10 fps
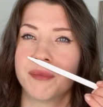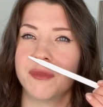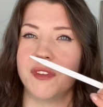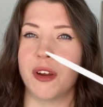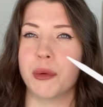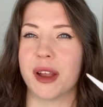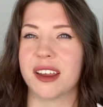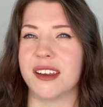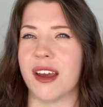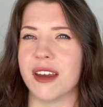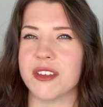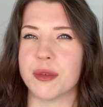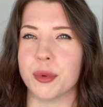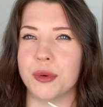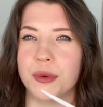very
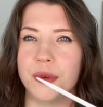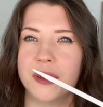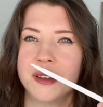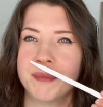recognisable,